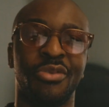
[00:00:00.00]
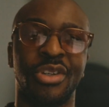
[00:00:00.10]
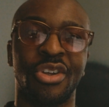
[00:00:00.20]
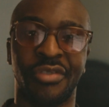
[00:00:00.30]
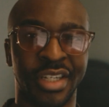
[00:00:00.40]

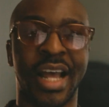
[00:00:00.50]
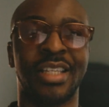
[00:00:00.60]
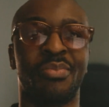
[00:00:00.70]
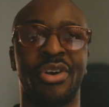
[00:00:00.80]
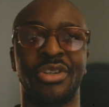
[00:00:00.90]
Resolve is not
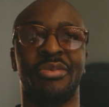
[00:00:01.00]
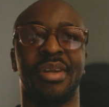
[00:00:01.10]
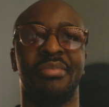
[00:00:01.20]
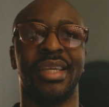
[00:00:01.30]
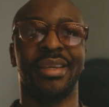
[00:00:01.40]

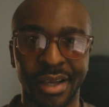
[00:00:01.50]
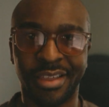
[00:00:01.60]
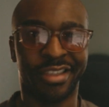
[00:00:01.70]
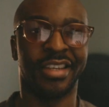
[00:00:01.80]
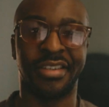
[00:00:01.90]
sponsoring me.
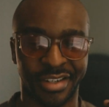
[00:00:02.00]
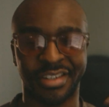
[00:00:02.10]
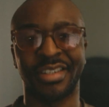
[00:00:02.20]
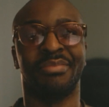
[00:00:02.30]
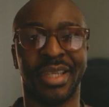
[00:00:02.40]
This is
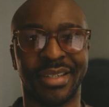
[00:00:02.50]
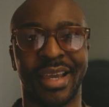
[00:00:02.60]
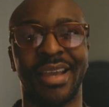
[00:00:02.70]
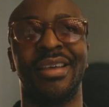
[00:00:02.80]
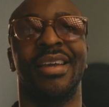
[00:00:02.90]
just me
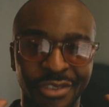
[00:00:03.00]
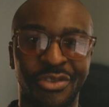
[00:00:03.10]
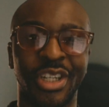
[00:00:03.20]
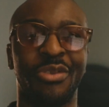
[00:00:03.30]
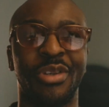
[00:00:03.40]
saying that
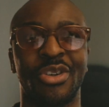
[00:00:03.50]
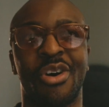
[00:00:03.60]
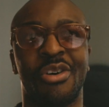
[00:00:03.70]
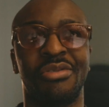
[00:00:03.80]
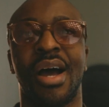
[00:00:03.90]
DaVinci
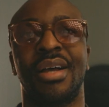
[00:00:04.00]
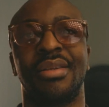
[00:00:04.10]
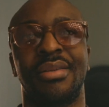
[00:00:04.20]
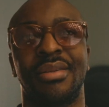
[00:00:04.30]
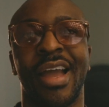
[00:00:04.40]
Resolve
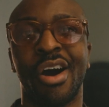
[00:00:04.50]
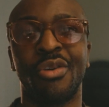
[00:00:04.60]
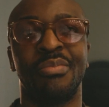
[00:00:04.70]
has helped